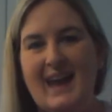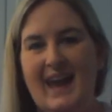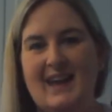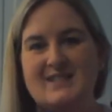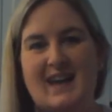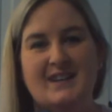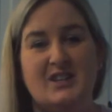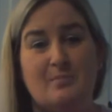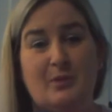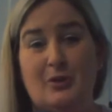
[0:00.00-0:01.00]
And so I
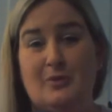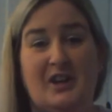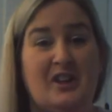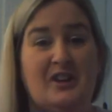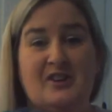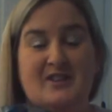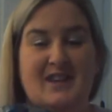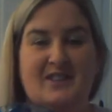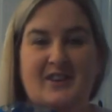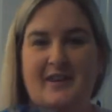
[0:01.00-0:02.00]
did the blue and the clear because
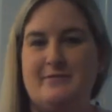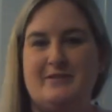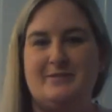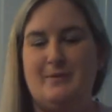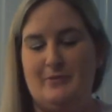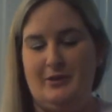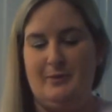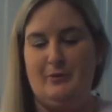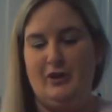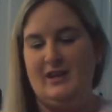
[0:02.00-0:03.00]
I thought they would just be really
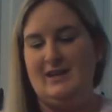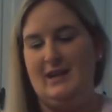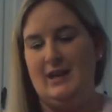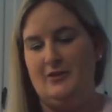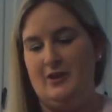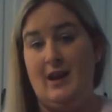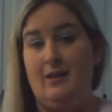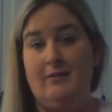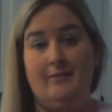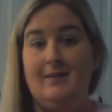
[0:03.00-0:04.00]
pretty together.
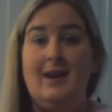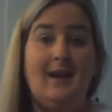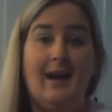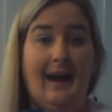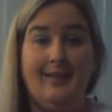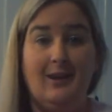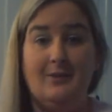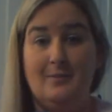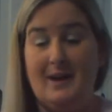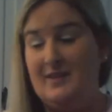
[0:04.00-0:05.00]
And I love
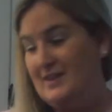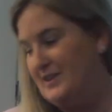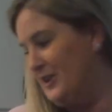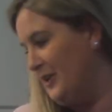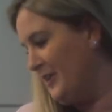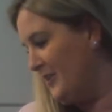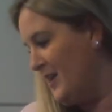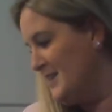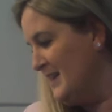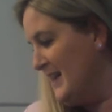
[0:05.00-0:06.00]
them. I think they turned out
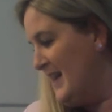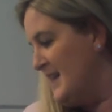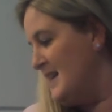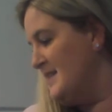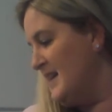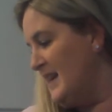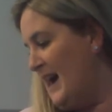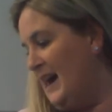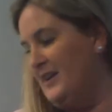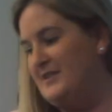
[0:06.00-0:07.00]
great. And then
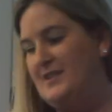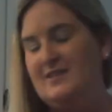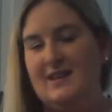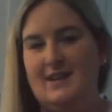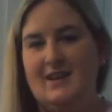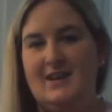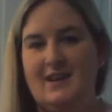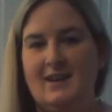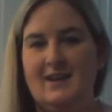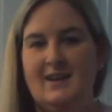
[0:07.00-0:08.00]
I also did
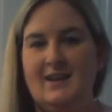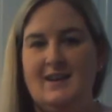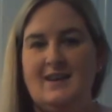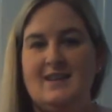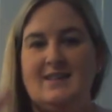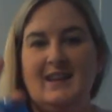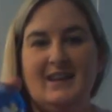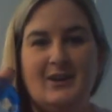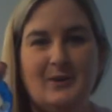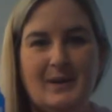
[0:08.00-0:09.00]
the
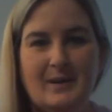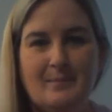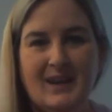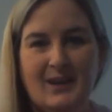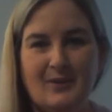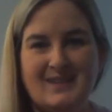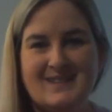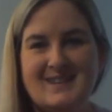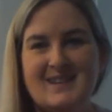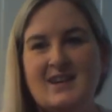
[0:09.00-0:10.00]
little mini
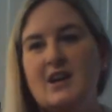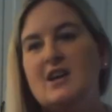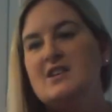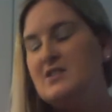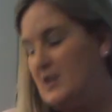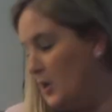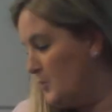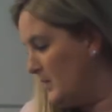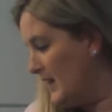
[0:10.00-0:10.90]
ones. So